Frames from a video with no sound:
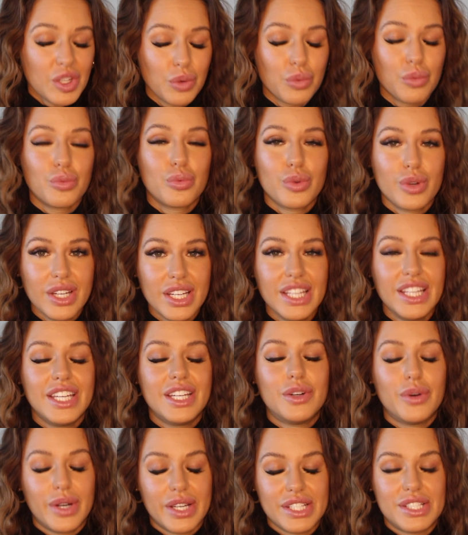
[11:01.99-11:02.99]
really
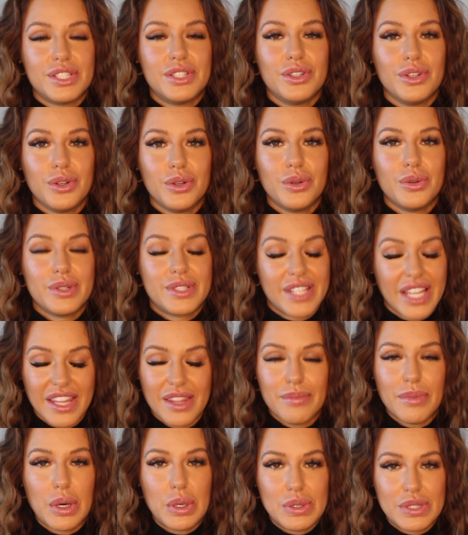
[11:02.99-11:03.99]
going to say
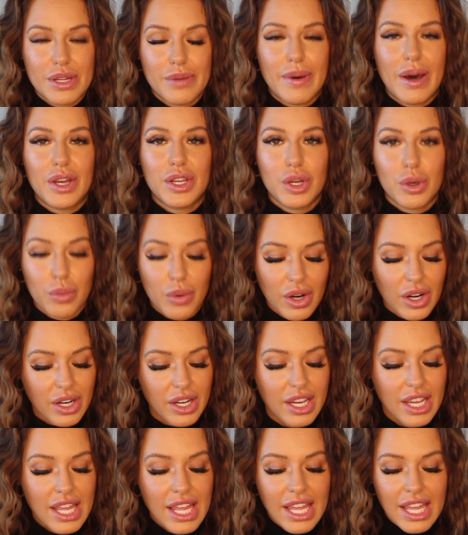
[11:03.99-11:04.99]
the most about your
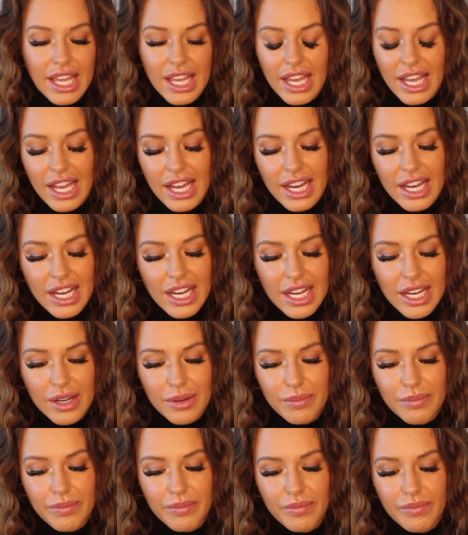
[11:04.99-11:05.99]
work.
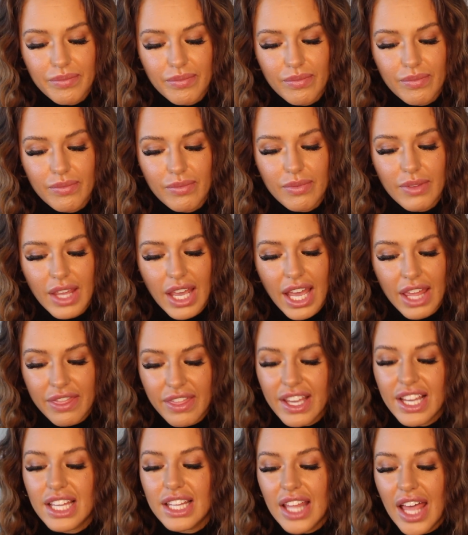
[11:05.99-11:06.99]
I
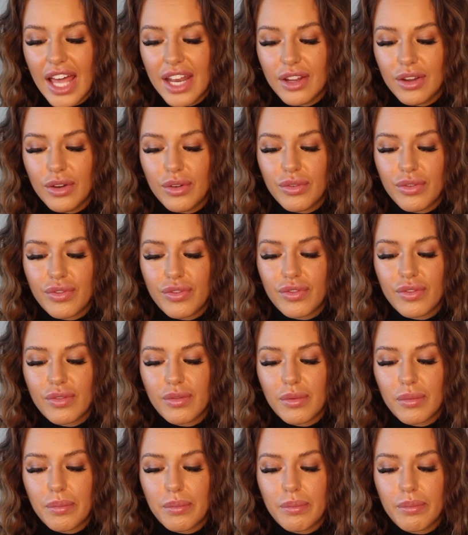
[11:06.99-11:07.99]
think a lot of
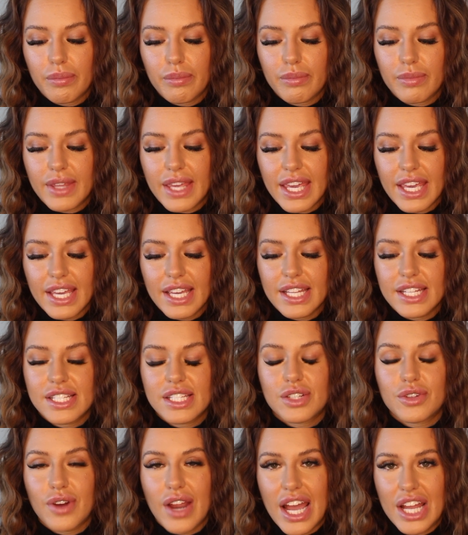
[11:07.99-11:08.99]

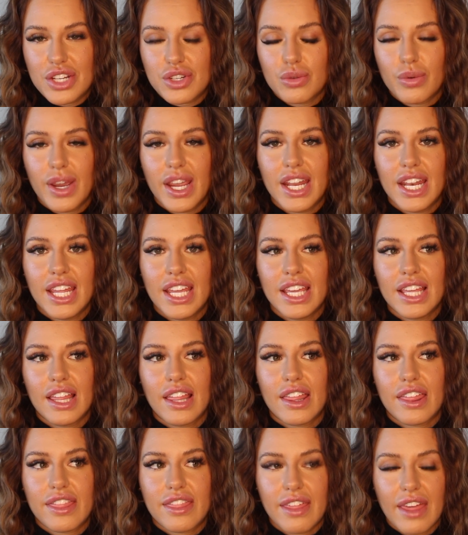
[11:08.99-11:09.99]
kids
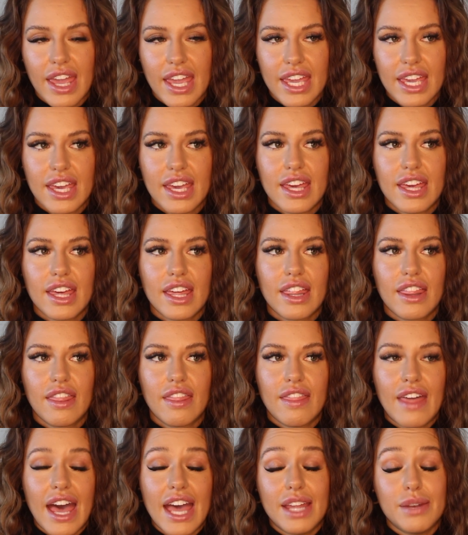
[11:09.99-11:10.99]
graduating think
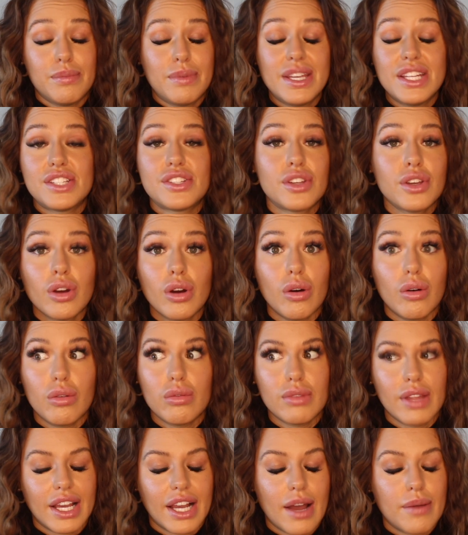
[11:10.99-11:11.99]
that, and me too,
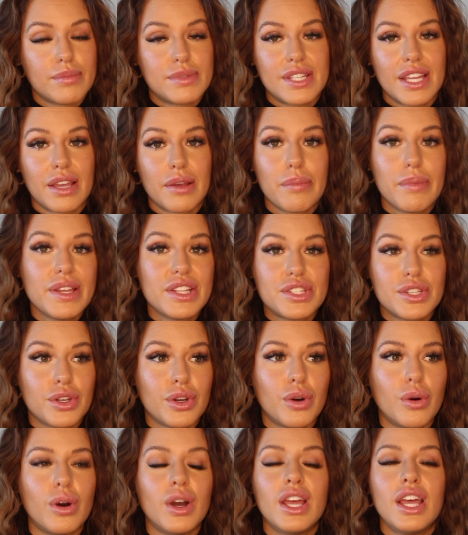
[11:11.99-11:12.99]
like I'm saying me
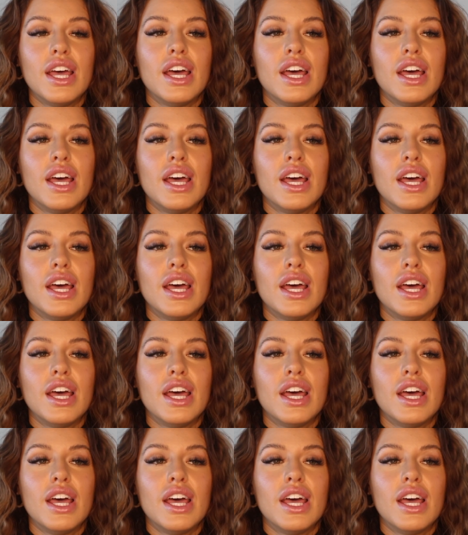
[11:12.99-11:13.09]
too,